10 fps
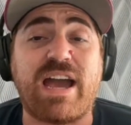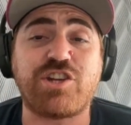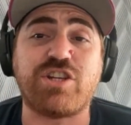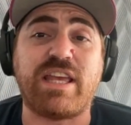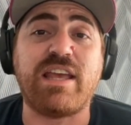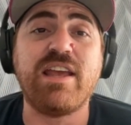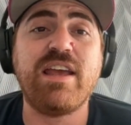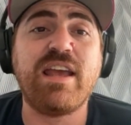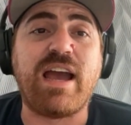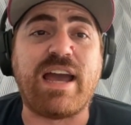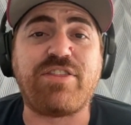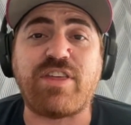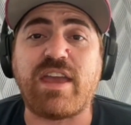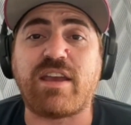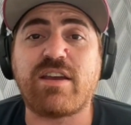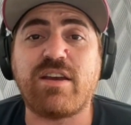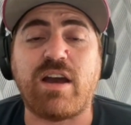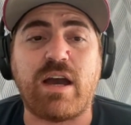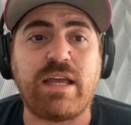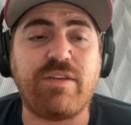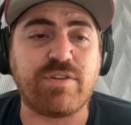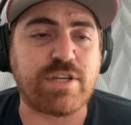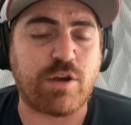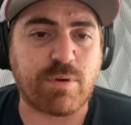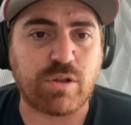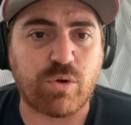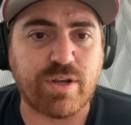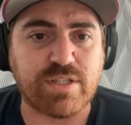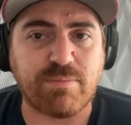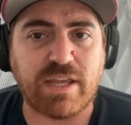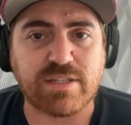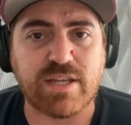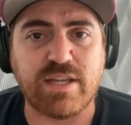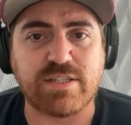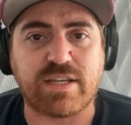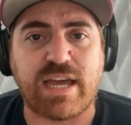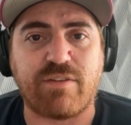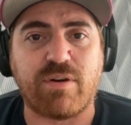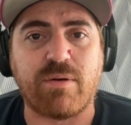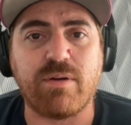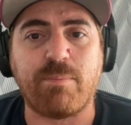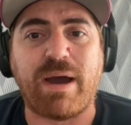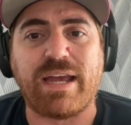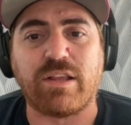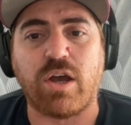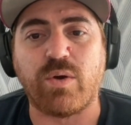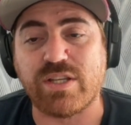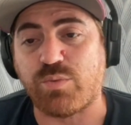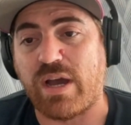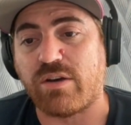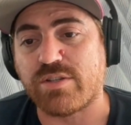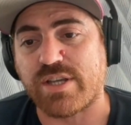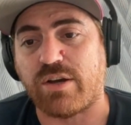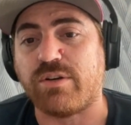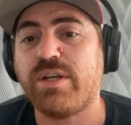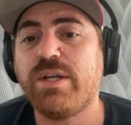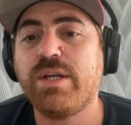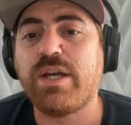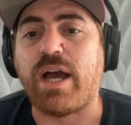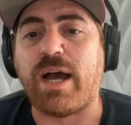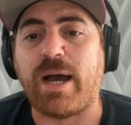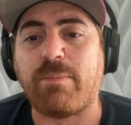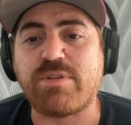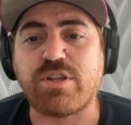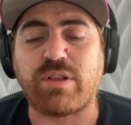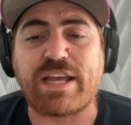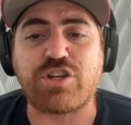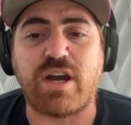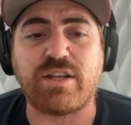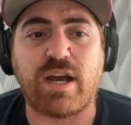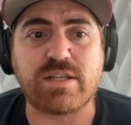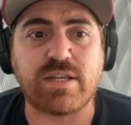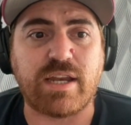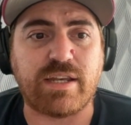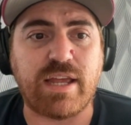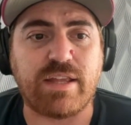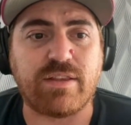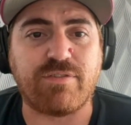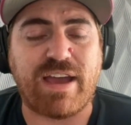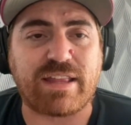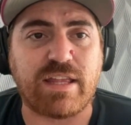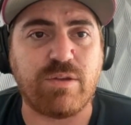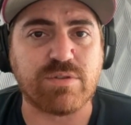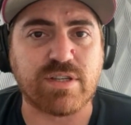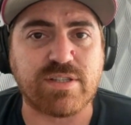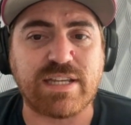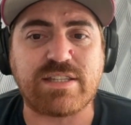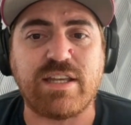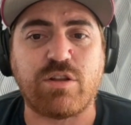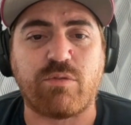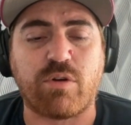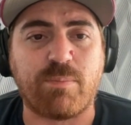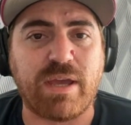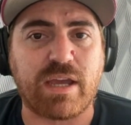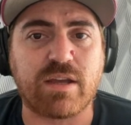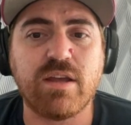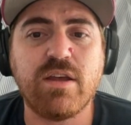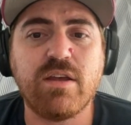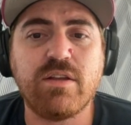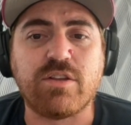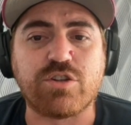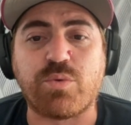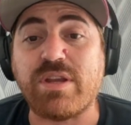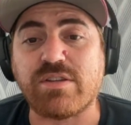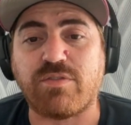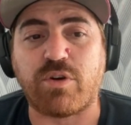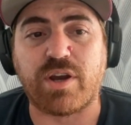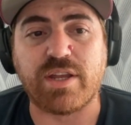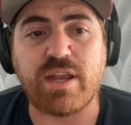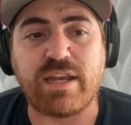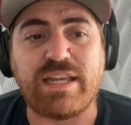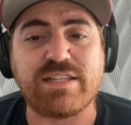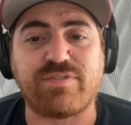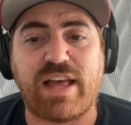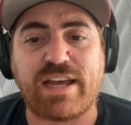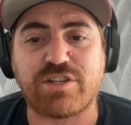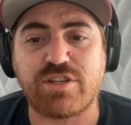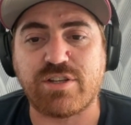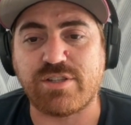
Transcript: Actually, I think even Terry McLaurin to me is a kind of a buy low as well. So still like Jahan Dotson and the fact that he was a 16th overall pick. There's a reason for it, and he's flashed.